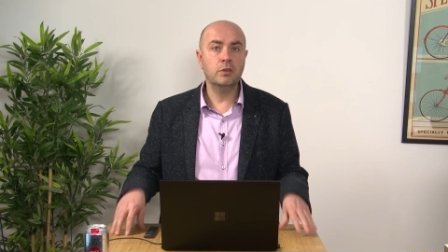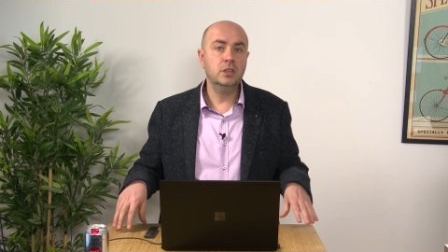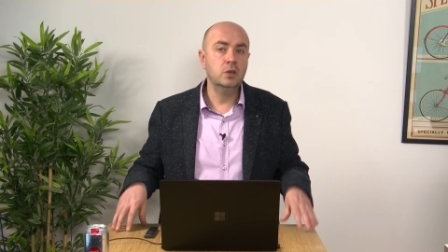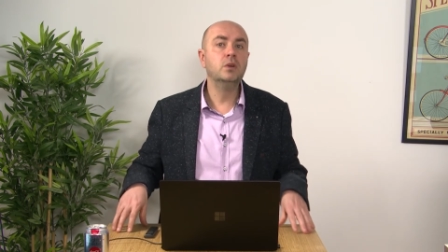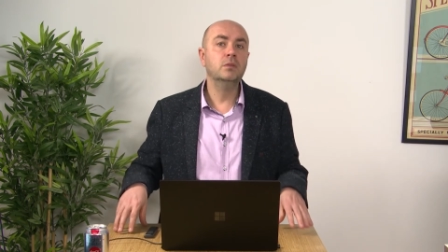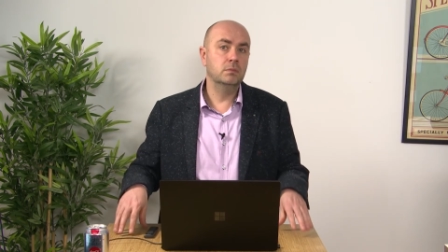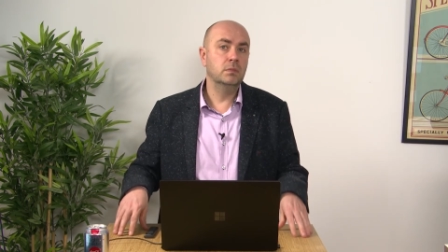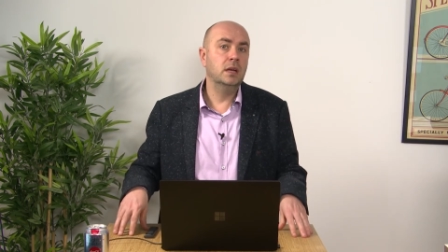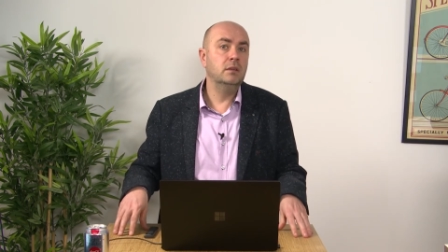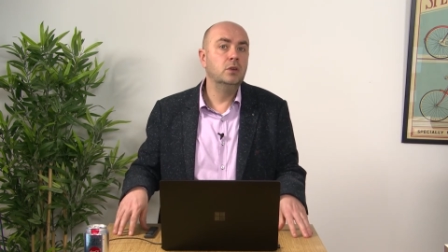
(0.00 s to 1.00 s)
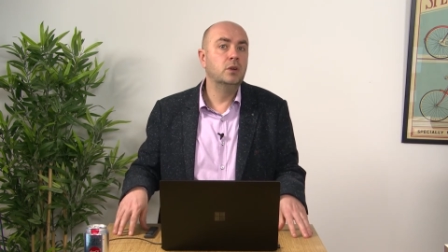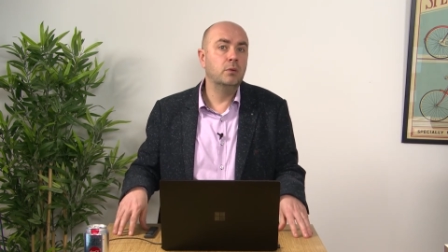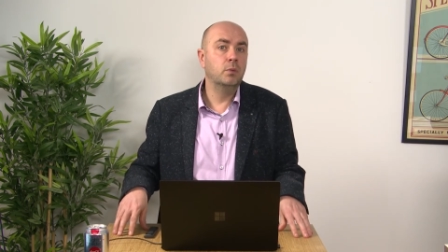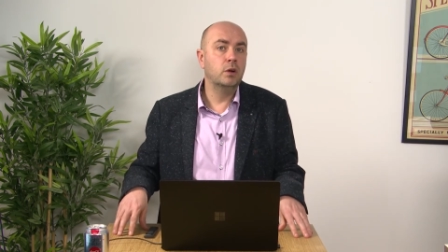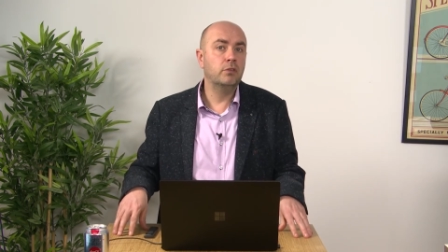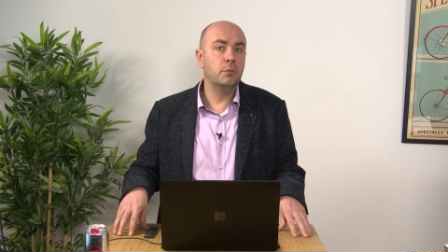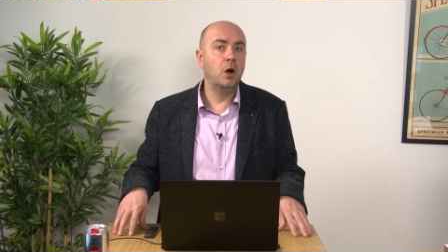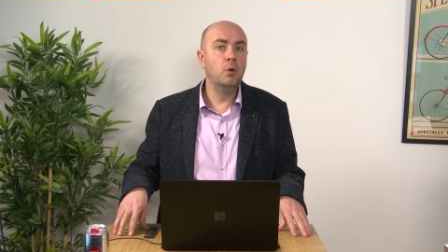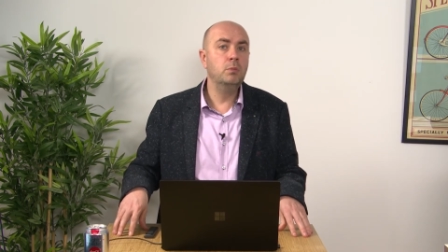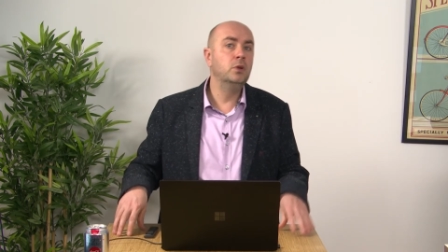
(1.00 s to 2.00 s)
you can work from home.